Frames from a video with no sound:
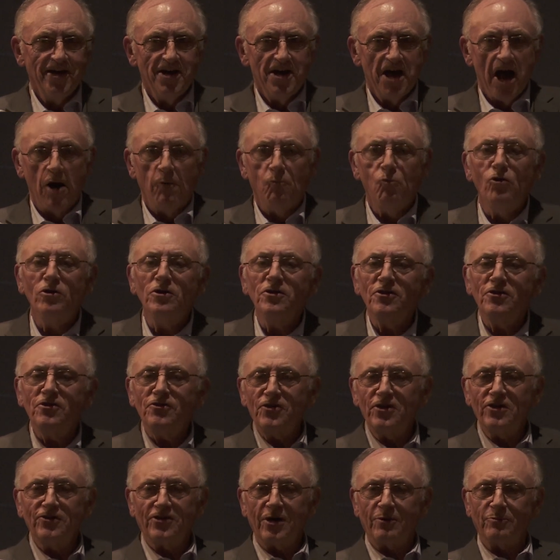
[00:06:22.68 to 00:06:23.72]
And one of the
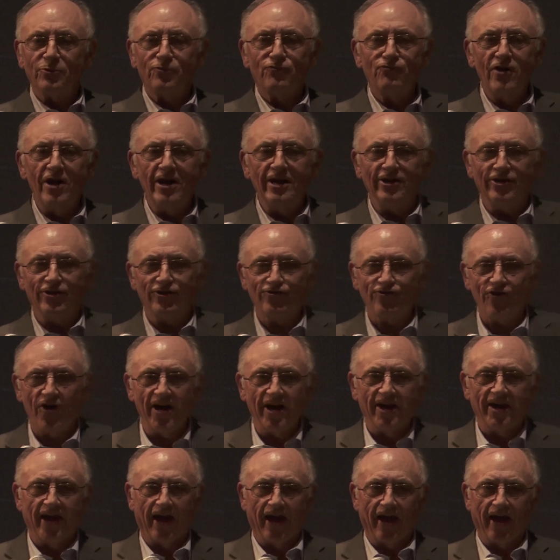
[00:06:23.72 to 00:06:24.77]
things that was really
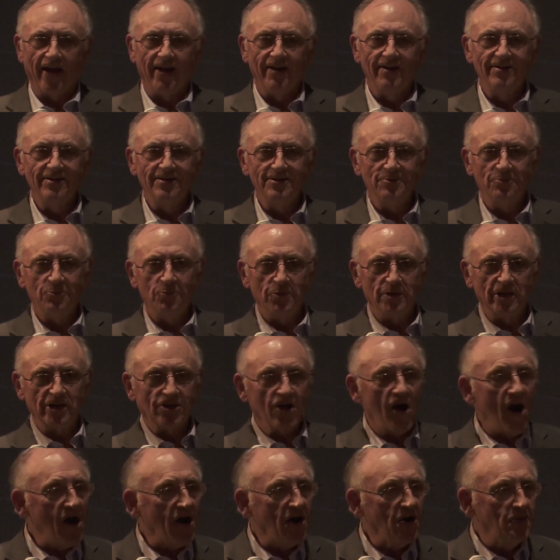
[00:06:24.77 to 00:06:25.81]
striking when I
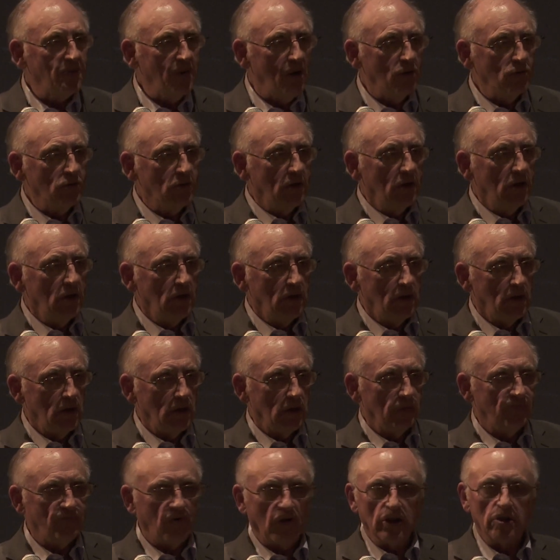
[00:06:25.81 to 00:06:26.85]
talk about
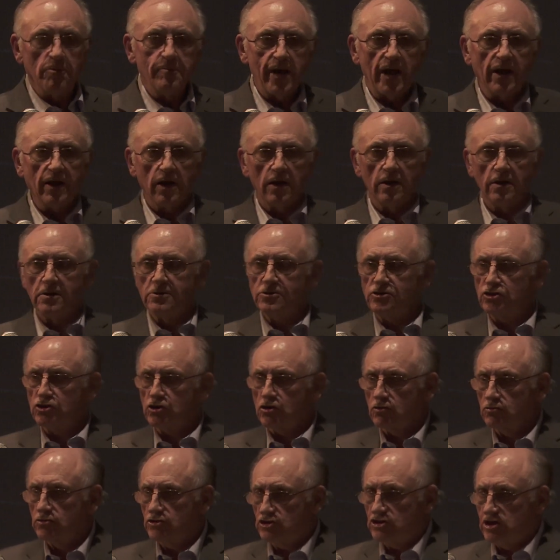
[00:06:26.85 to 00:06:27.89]
fundamentalist
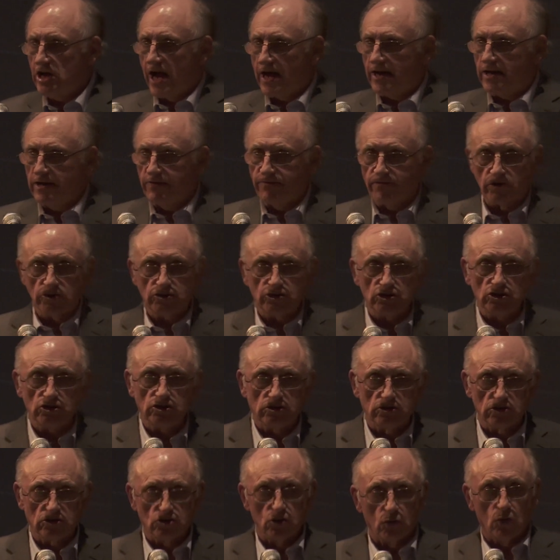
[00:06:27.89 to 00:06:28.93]
Christianity versus
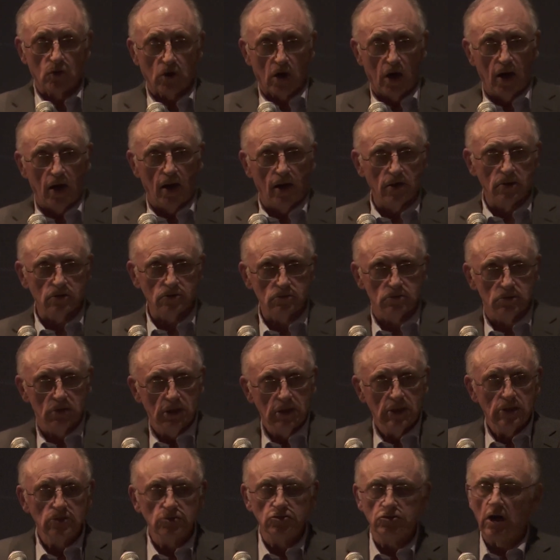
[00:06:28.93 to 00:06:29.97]
the so-called
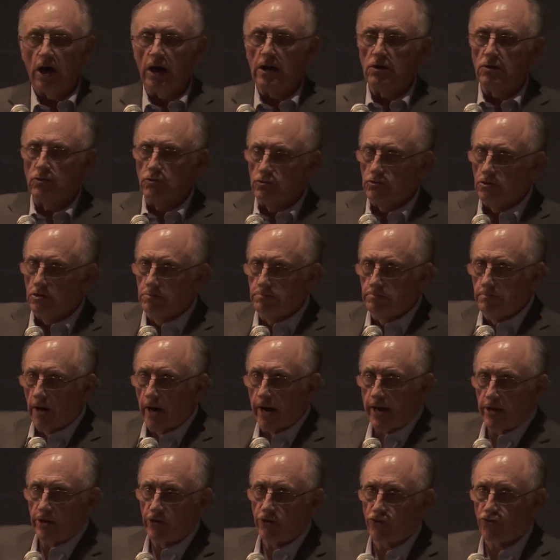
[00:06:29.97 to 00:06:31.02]
diluted
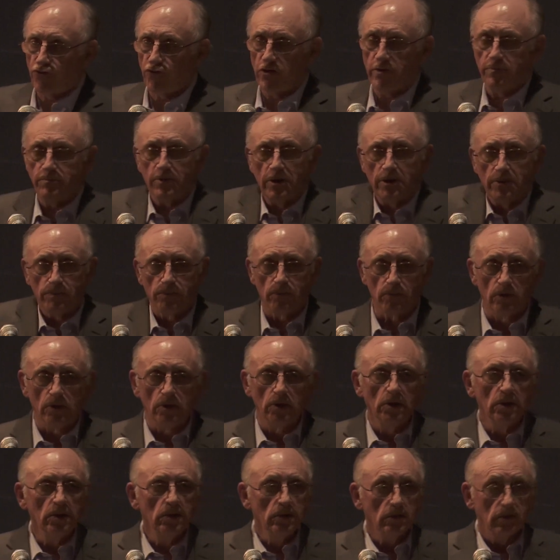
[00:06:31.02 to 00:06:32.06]
mainstream people.
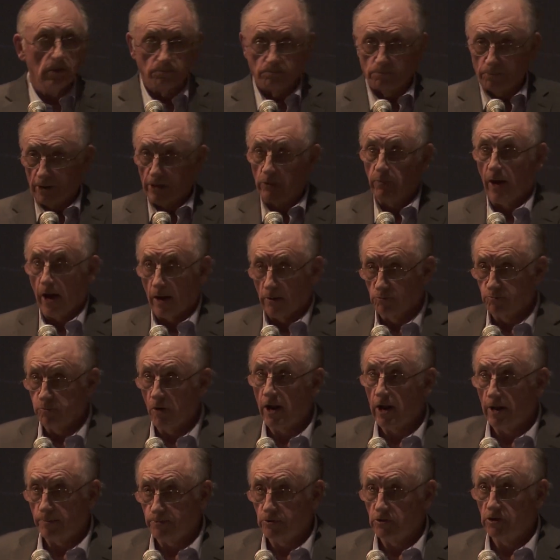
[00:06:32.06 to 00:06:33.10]
By the way, I was brought
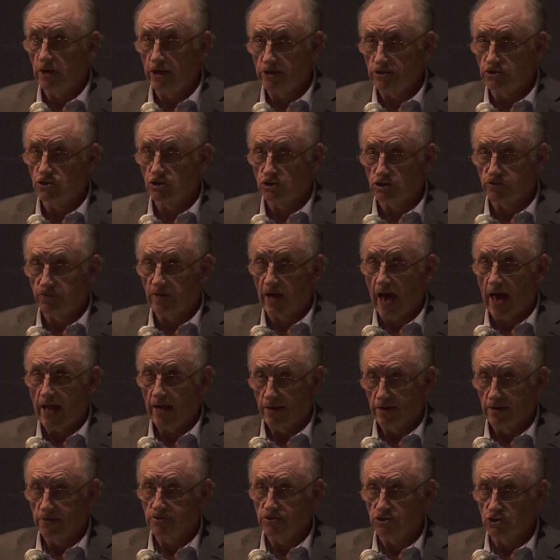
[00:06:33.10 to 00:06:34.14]
up in the United Church of
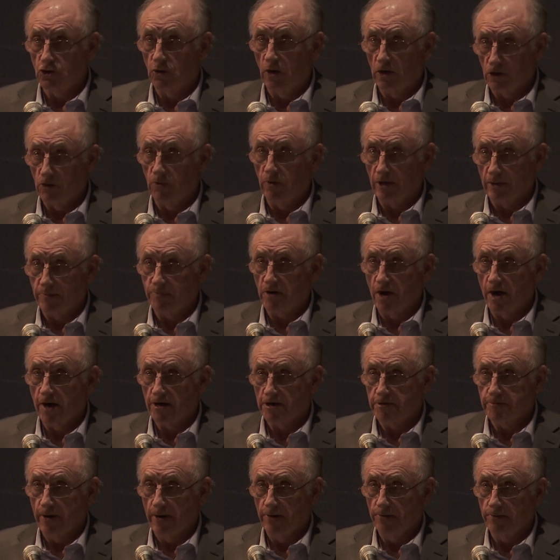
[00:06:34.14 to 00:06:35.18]
Canada, so I know what I'm talking
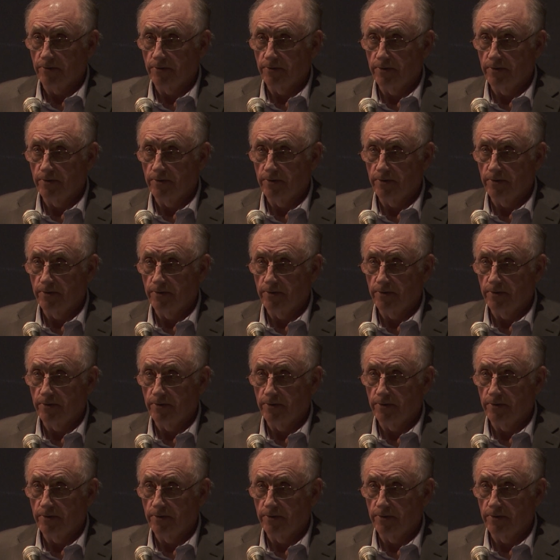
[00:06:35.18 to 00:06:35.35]
about.